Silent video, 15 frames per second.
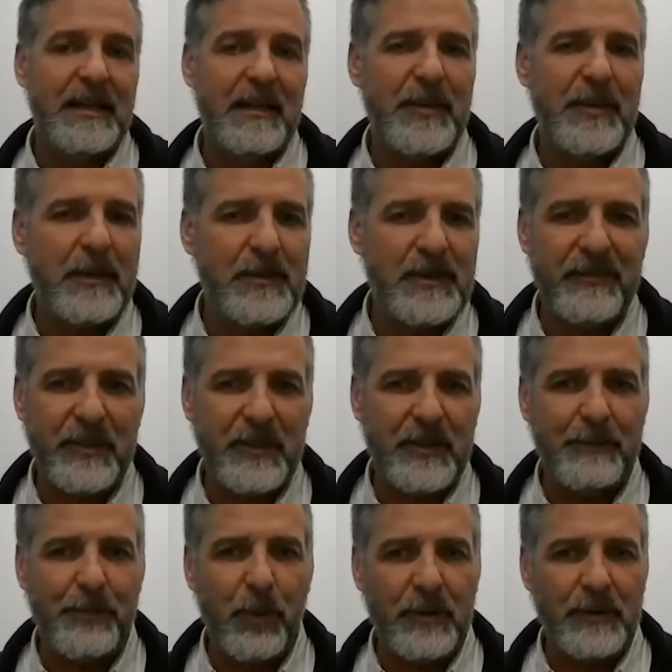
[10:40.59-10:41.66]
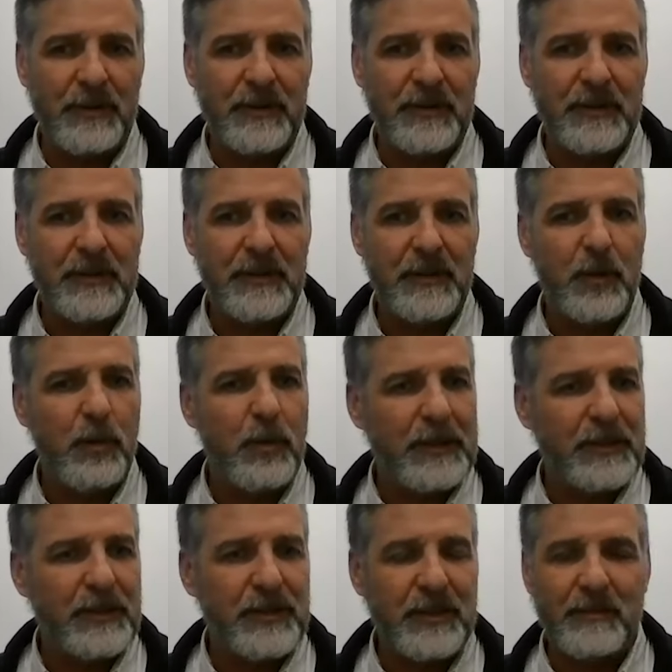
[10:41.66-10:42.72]
that becomes a very important
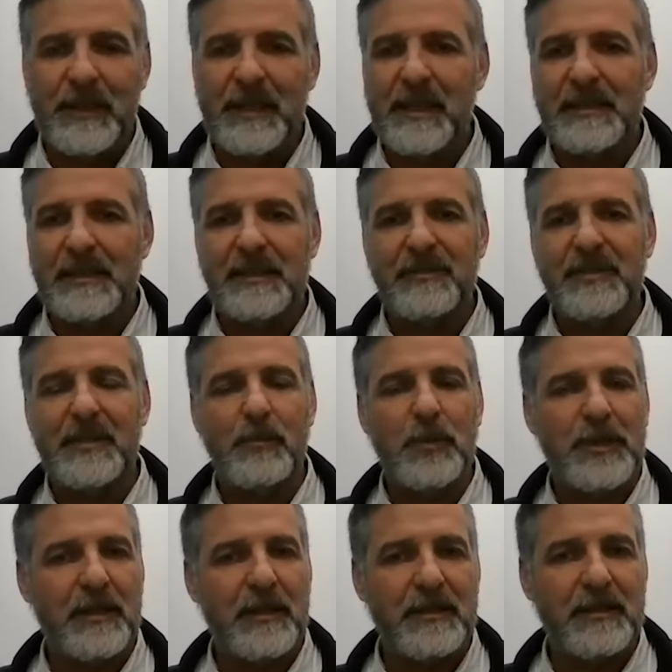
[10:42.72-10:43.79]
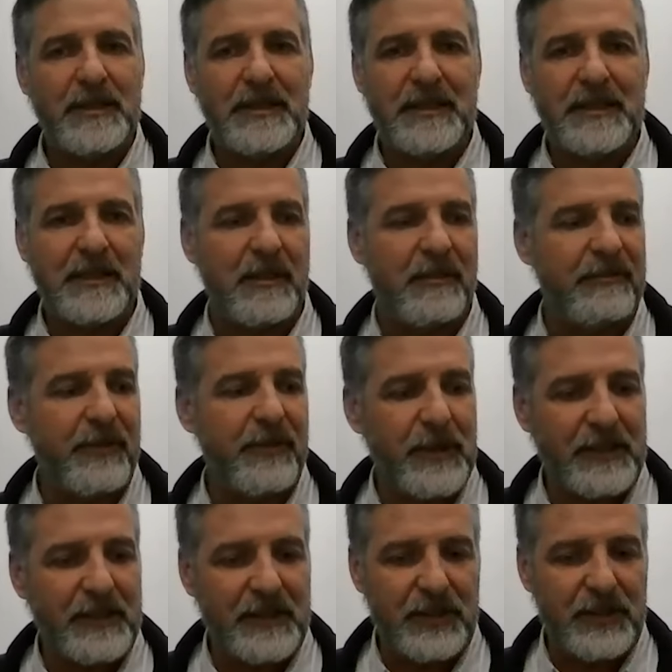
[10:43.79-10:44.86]
question, because if someone else is in the food
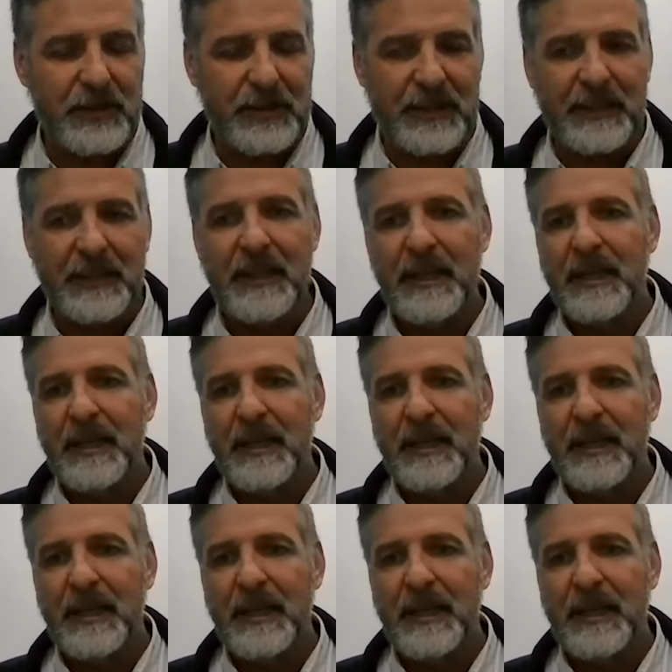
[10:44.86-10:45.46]
industry